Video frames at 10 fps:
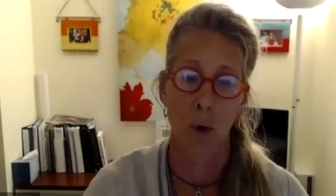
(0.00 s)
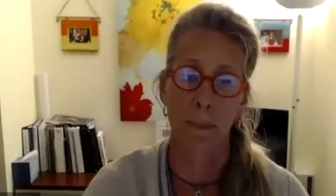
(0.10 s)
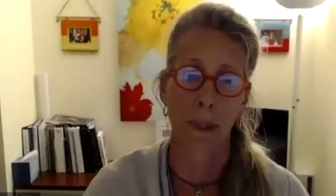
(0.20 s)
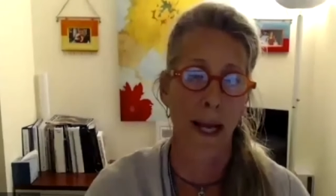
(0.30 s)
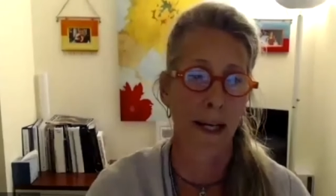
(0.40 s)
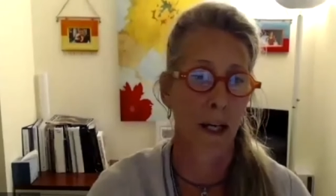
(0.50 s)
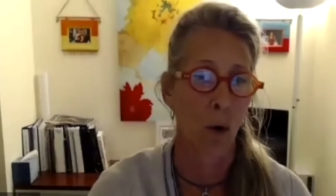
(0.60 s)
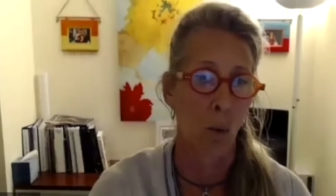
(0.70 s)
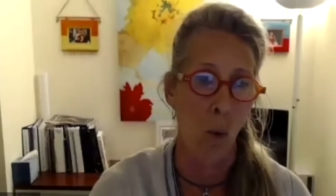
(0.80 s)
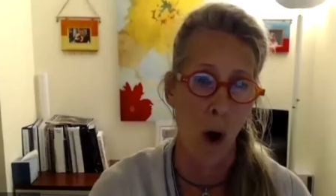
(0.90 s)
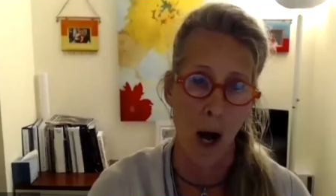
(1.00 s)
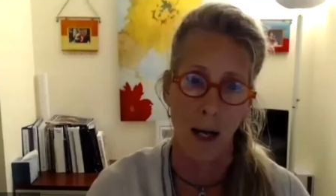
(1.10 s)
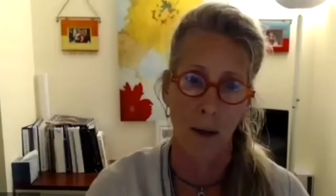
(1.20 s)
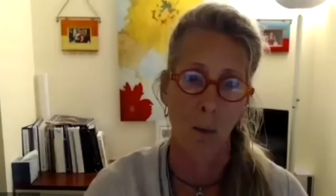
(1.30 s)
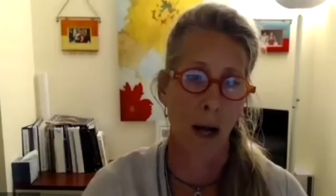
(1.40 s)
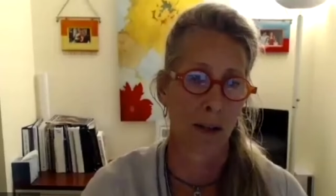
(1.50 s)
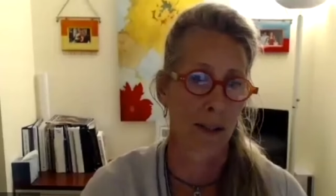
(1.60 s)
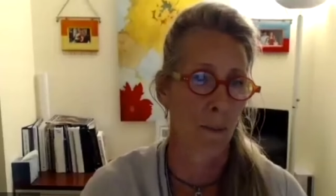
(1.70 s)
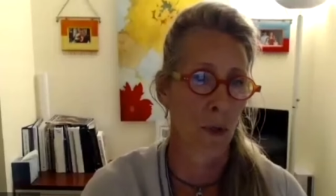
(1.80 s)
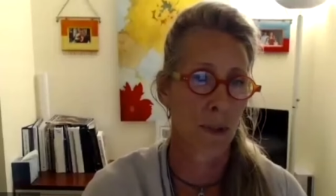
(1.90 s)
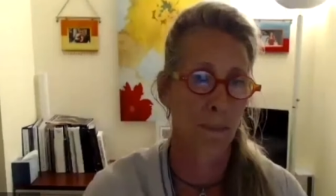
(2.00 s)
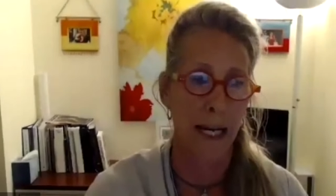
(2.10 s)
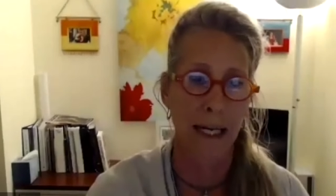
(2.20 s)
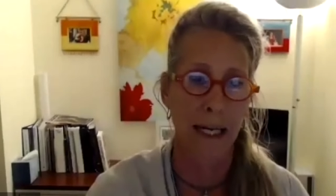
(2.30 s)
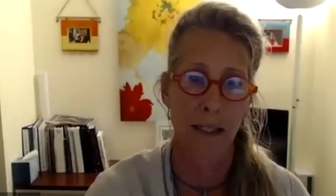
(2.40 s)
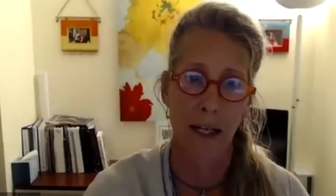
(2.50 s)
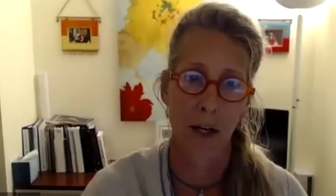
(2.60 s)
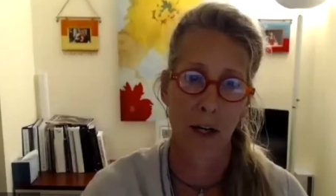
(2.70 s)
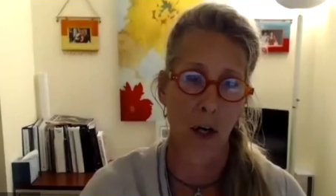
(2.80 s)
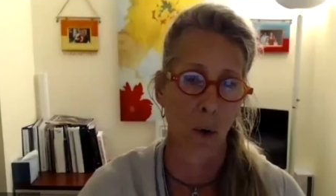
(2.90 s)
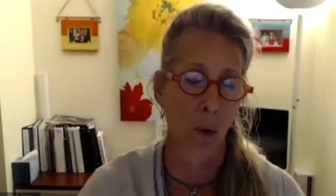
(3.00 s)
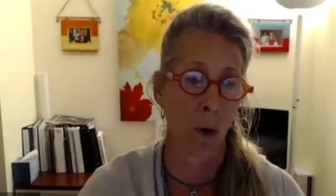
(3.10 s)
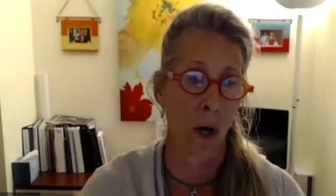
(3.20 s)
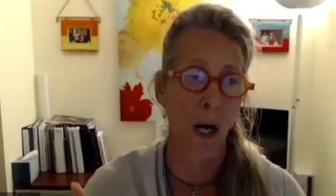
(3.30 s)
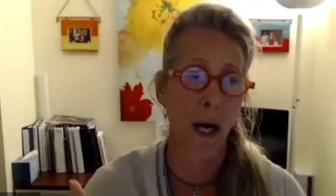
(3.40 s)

or planning a walk while someone's making dinner, or